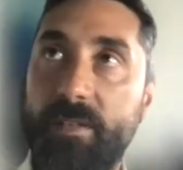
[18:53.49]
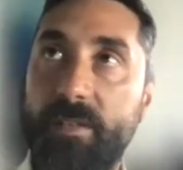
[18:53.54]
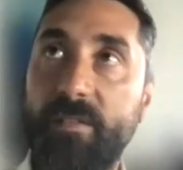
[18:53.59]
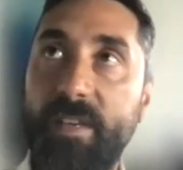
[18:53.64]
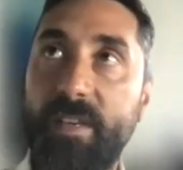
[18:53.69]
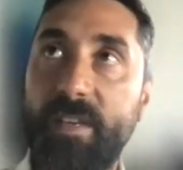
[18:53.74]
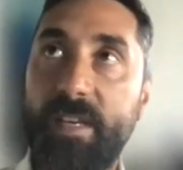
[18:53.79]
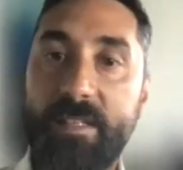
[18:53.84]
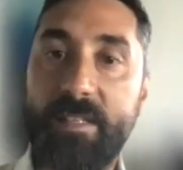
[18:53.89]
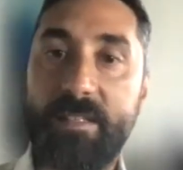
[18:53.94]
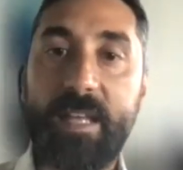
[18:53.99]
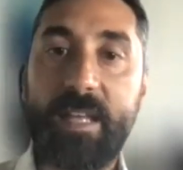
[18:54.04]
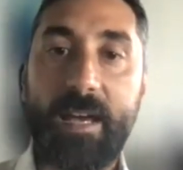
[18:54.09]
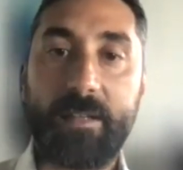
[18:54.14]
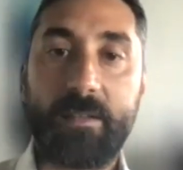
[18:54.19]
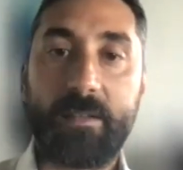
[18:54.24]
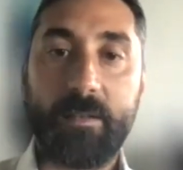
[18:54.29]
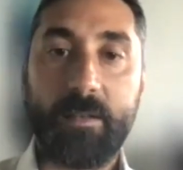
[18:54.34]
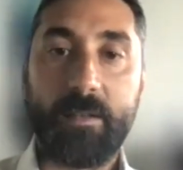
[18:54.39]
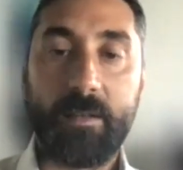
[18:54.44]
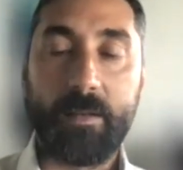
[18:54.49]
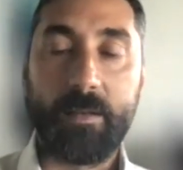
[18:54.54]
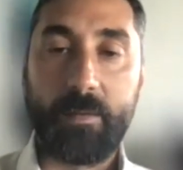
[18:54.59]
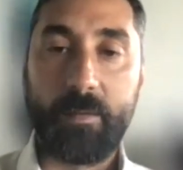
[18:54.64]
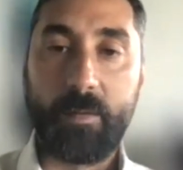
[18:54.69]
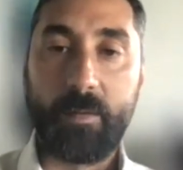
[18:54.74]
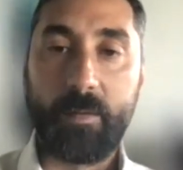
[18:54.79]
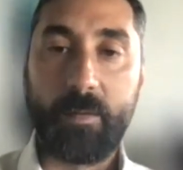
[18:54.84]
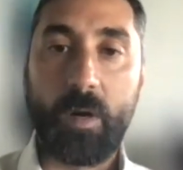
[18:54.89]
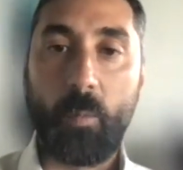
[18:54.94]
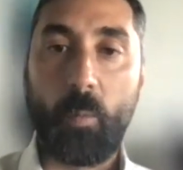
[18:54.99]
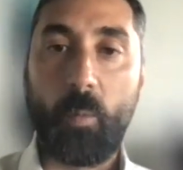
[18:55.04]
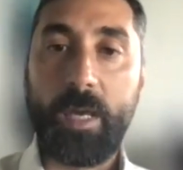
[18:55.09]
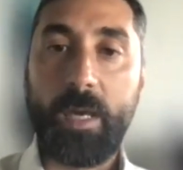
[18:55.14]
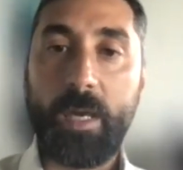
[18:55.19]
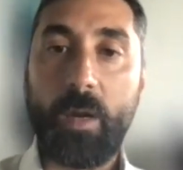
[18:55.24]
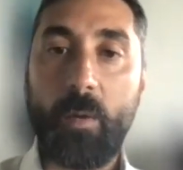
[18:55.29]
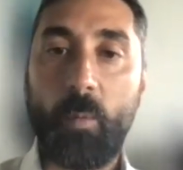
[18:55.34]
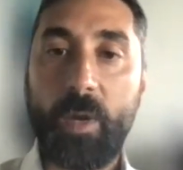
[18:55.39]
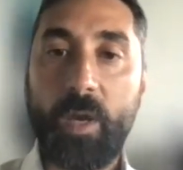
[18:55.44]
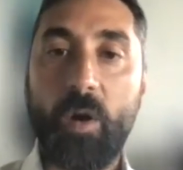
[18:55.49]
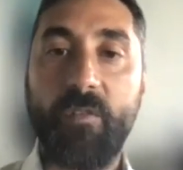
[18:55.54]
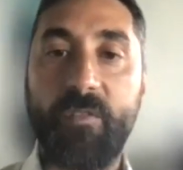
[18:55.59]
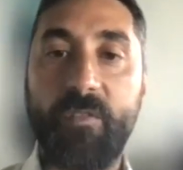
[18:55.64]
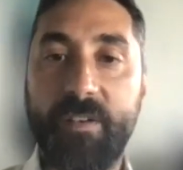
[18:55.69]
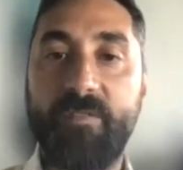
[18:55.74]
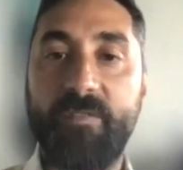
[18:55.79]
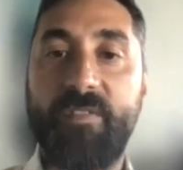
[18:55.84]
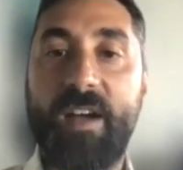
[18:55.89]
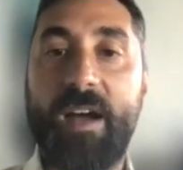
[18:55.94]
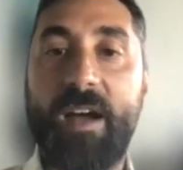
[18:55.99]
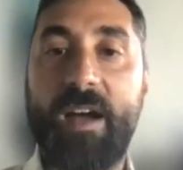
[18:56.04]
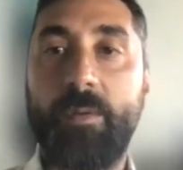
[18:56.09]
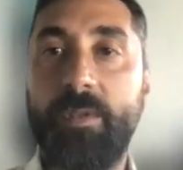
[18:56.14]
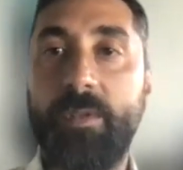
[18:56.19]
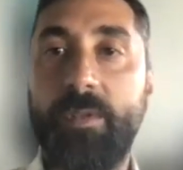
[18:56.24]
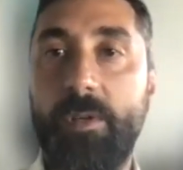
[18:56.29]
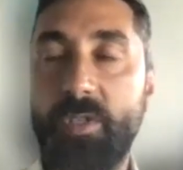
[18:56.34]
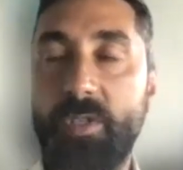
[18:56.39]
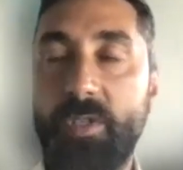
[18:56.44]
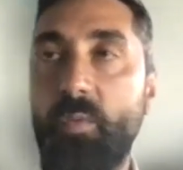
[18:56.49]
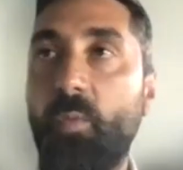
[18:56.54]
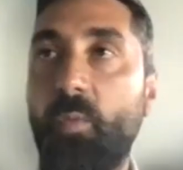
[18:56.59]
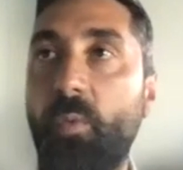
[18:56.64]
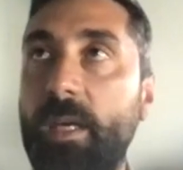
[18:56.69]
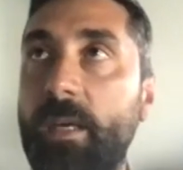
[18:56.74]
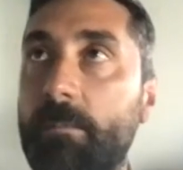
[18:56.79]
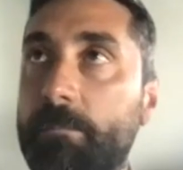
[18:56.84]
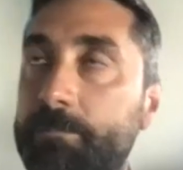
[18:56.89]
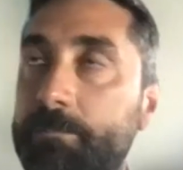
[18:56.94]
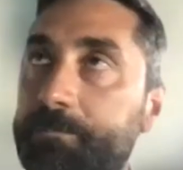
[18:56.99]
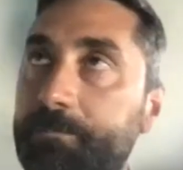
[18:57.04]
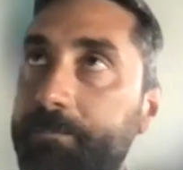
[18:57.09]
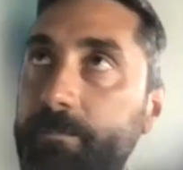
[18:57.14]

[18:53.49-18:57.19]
thing is that we often founders, we